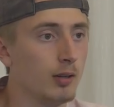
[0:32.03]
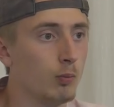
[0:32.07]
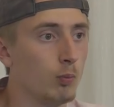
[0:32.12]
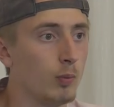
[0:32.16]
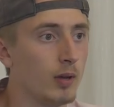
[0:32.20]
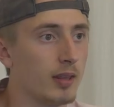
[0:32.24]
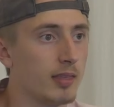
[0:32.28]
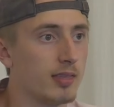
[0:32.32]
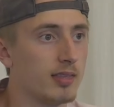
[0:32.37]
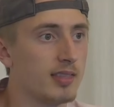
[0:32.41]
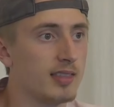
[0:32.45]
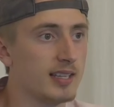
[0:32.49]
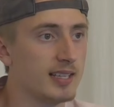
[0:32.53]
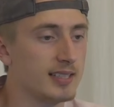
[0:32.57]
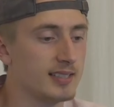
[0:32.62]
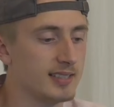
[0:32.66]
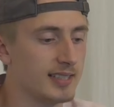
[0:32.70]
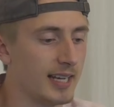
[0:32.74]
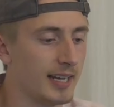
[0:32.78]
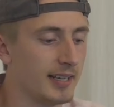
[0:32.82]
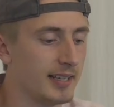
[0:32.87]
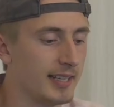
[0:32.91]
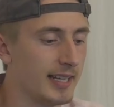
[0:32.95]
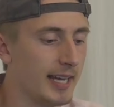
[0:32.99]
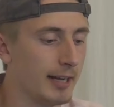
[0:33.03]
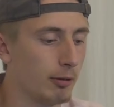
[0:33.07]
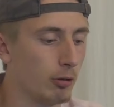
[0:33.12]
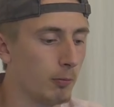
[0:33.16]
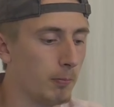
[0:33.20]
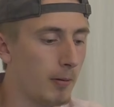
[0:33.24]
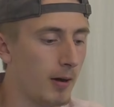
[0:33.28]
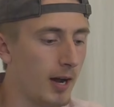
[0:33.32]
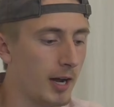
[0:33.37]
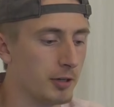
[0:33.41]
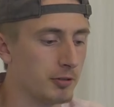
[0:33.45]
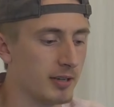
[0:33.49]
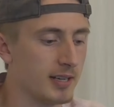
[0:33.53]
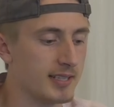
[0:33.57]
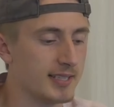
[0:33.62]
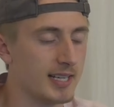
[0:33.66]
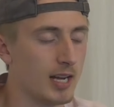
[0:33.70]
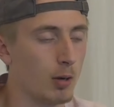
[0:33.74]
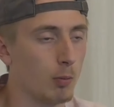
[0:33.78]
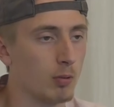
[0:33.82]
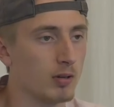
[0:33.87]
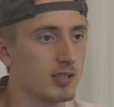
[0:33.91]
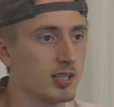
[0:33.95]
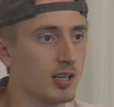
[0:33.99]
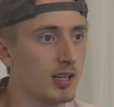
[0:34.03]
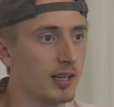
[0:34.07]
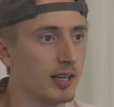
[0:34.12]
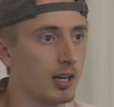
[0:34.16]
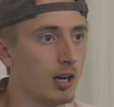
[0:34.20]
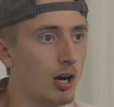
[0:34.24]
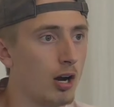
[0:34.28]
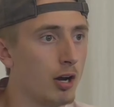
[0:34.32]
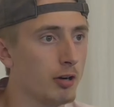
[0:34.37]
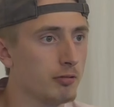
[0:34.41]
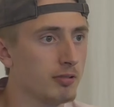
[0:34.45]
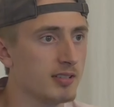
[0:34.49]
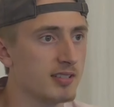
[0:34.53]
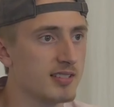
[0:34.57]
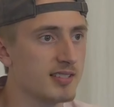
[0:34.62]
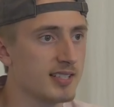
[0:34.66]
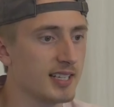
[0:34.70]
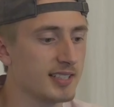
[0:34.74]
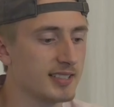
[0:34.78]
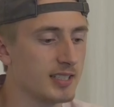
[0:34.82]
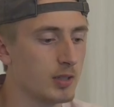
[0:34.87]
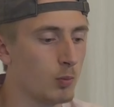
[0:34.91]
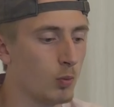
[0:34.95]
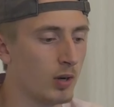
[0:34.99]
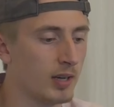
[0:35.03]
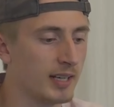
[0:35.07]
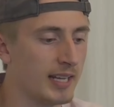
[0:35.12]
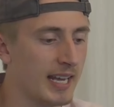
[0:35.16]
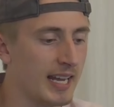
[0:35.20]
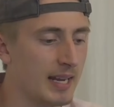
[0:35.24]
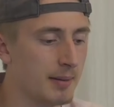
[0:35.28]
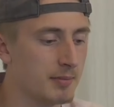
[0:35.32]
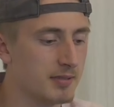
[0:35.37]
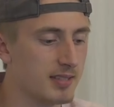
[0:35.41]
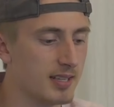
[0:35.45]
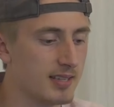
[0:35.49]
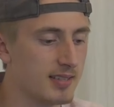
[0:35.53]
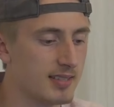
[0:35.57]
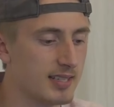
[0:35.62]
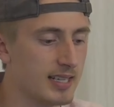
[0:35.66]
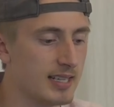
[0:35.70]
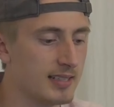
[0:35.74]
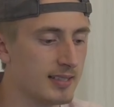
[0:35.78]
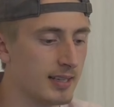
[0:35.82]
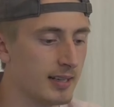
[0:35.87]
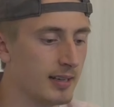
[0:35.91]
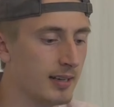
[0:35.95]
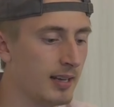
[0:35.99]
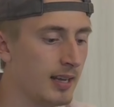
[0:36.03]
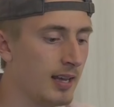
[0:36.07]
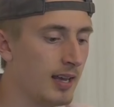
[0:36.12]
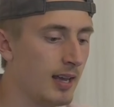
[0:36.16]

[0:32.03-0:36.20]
with the San Diego Padres. Now we're talking 161 games this season,